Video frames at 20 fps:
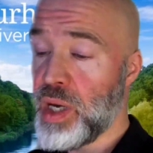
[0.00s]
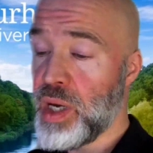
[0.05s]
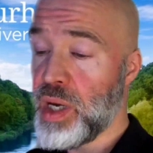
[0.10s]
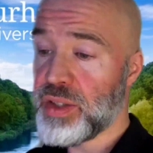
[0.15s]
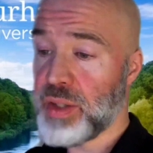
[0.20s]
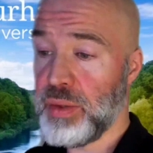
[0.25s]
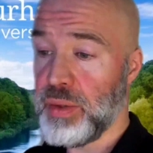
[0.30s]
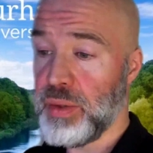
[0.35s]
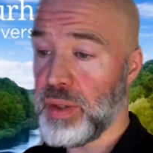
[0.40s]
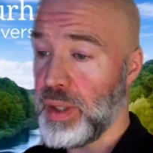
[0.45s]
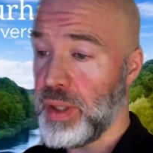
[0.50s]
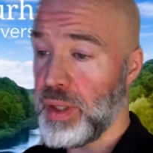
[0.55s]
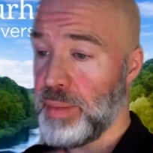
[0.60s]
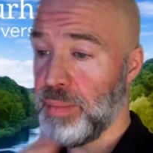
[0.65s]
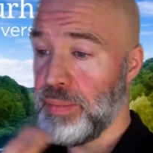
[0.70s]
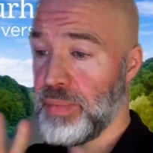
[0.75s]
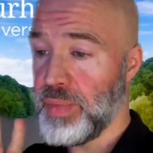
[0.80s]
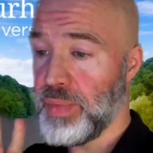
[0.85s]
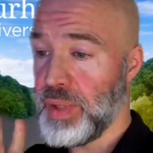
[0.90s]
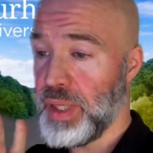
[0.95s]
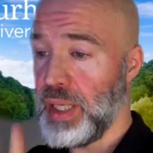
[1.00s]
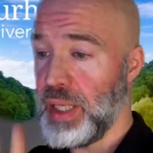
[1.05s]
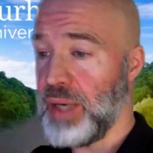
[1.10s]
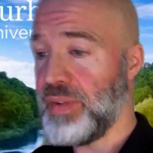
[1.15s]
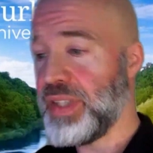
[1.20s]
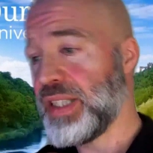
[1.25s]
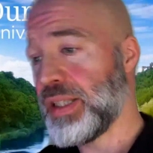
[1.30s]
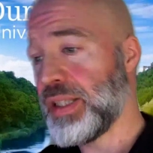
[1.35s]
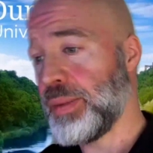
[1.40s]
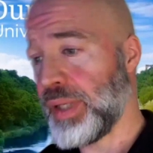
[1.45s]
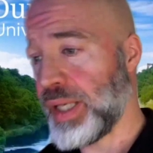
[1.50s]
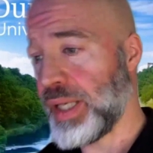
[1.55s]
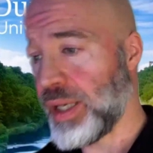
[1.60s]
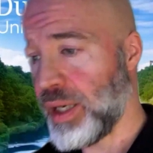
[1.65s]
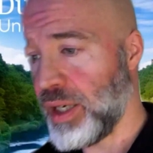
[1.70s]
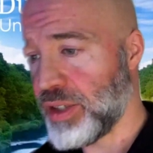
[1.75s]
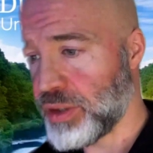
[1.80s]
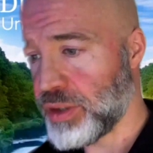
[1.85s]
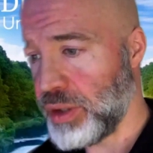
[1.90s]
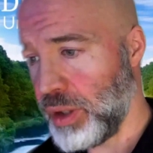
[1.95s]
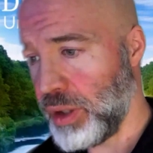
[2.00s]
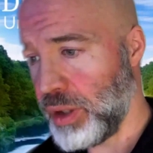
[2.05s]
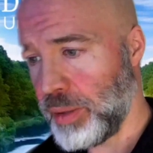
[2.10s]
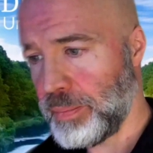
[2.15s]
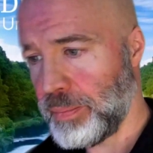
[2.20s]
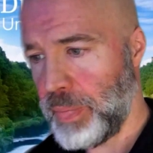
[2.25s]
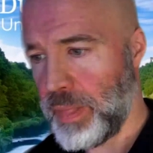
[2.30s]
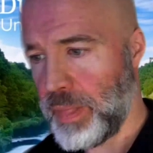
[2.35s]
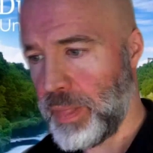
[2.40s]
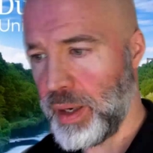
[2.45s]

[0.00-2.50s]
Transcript: So, you know, this is something I get asked a lot.